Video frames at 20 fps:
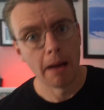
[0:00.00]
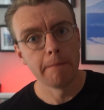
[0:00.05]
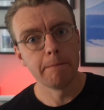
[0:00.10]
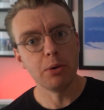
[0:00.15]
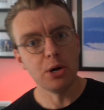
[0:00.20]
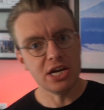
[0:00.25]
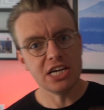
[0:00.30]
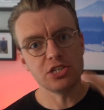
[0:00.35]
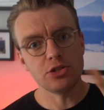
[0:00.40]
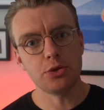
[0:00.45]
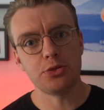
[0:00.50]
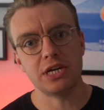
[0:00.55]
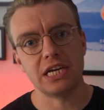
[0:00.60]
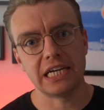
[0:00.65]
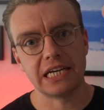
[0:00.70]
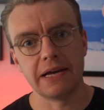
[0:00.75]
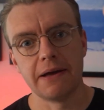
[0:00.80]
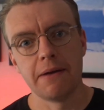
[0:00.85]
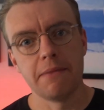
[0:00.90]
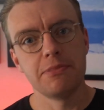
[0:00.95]
But here's the
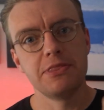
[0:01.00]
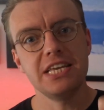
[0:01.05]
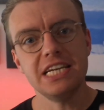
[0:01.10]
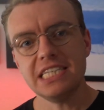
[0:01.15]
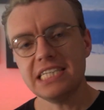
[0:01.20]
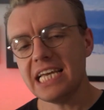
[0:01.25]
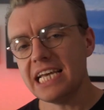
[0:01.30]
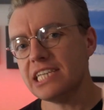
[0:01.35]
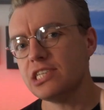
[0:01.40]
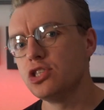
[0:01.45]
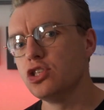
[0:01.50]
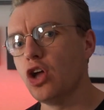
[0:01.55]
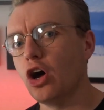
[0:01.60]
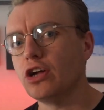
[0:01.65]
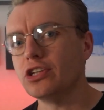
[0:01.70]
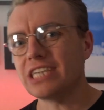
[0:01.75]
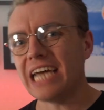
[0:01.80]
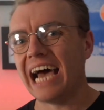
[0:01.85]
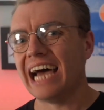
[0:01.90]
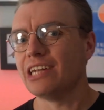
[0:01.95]
thing, this is
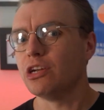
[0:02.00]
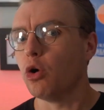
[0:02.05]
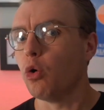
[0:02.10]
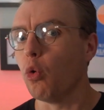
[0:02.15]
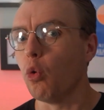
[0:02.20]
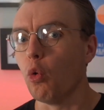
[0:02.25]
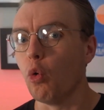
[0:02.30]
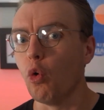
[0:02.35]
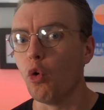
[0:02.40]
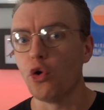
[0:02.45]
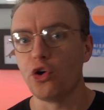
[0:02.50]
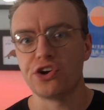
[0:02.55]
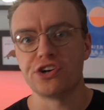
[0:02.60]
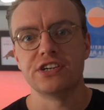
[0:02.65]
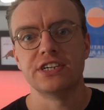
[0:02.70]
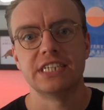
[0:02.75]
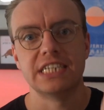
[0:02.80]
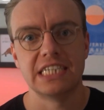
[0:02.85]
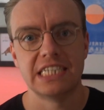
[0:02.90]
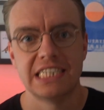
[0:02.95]
not an or
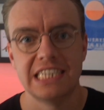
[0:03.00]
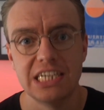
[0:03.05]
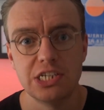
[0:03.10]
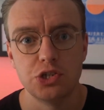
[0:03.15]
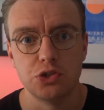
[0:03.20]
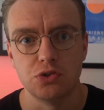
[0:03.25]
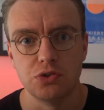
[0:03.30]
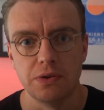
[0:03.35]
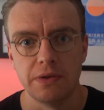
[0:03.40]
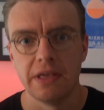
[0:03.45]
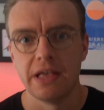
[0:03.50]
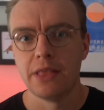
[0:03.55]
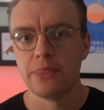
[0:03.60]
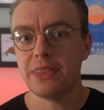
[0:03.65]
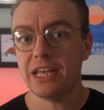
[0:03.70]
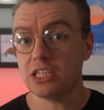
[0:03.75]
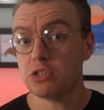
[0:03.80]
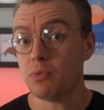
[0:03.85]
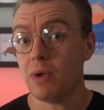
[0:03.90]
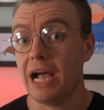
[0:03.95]
decision.
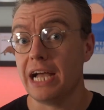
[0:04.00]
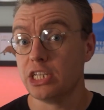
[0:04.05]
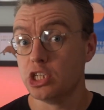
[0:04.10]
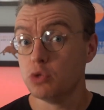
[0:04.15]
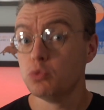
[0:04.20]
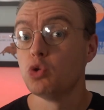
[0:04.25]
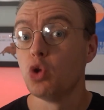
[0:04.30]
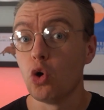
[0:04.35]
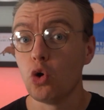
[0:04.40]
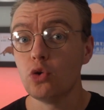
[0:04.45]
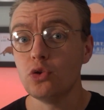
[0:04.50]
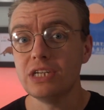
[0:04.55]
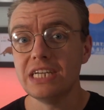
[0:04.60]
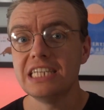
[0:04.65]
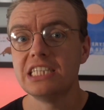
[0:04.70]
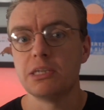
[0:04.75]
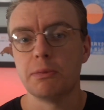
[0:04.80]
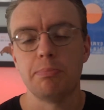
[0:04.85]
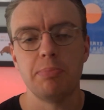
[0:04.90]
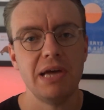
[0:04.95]
That's right, you don't
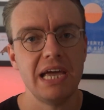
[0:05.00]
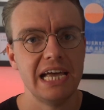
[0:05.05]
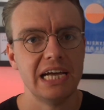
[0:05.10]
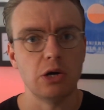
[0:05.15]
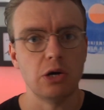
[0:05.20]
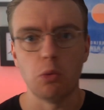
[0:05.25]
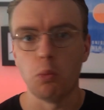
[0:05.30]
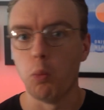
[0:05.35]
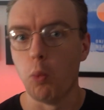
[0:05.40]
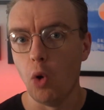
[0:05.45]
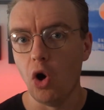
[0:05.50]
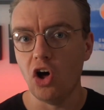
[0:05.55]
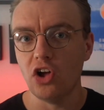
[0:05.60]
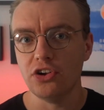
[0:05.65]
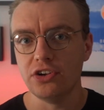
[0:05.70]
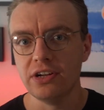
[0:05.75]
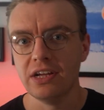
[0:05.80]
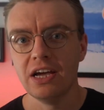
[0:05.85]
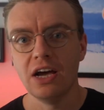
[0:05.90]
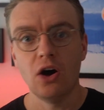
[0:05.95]
need to pick
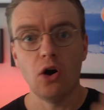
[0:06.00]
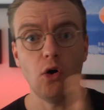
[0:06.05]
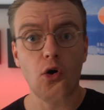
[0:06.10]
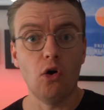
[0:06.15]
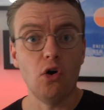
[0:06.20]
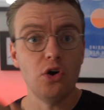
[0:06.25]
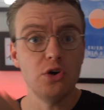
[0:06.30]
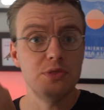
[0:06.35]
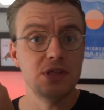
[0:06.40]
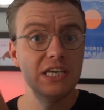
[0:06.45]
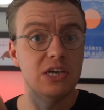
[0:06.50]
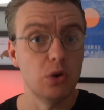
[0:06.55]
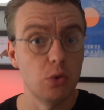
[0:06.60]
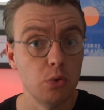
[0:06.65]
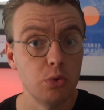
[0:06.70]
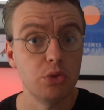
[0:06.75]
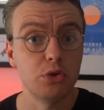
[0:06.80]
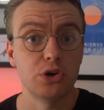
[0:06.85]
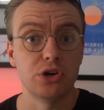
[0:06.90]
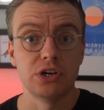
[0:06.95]
one or the
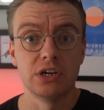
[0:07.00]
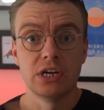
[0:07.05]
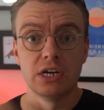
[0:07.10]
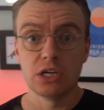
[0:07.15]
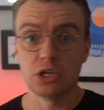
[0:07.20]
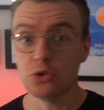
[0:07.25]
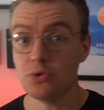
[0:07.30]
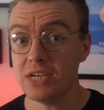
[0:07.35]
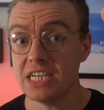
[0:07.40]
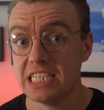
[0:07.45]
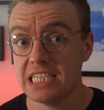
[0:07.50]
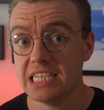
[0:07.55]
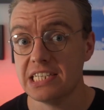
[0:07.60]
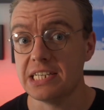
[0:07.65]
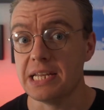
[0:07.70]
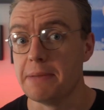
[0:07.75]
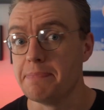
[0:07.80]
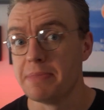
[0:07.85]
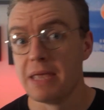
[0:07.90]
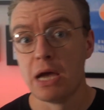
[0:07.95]
other. Crazy, isn't
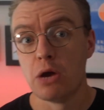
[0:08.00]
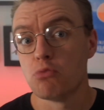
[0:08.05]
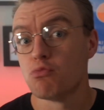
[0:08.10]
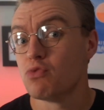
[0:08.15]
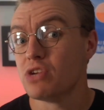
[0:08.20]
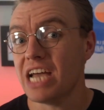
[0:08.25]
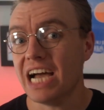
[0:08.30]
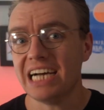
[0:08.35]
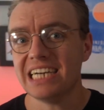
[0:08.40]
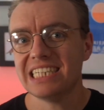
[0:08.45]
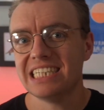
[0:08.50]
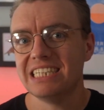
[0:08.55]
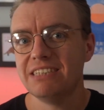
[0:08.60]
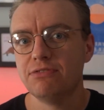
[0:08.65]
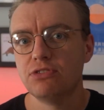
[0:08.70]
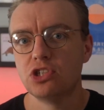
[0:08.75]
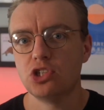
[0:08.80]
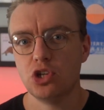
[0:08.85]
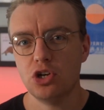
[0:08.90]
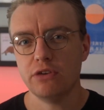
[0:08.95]
it? Reactive
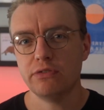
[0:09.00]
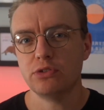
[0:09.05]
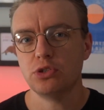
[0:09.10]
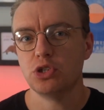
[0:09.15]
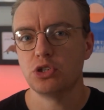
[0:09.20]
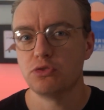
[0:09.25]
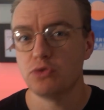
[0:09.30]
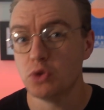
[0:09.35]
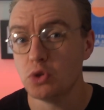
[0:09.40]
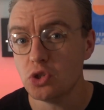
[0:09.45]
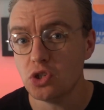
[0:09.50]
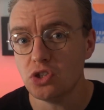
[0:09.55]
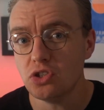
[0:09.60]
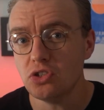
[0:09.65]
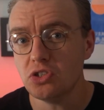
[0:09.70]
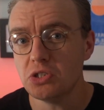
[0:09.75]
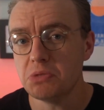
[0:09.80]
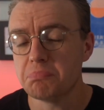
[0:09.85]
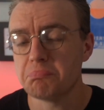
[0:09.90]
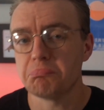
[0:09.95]
serverless
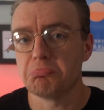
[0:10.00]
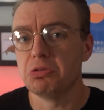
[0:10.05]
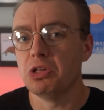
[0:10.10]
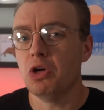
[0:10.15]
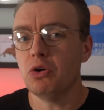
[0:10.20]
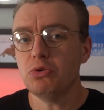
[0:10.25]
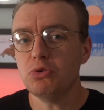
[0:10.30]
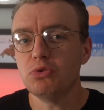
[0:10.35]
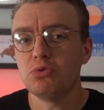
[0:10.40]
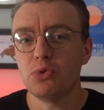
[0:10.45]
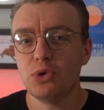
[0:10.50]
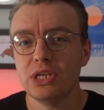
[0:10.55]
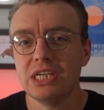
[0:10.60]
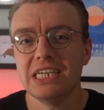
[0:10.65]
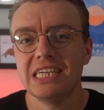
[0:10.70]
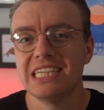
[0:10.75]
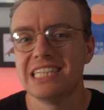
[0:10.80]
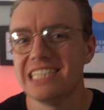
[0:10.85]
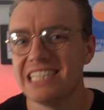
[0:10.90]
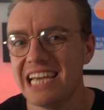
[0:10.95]
functions, long-running
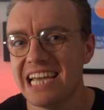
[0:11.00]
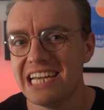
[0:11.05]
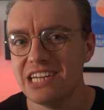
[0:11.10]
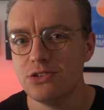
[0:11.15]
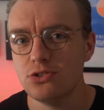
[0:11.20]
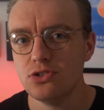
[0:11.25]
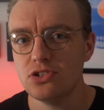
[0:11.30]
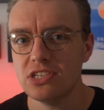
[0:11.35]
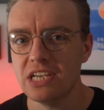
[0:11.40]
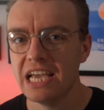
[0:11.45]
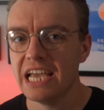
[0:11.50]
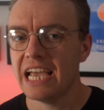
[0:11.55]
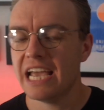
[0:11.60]
containers.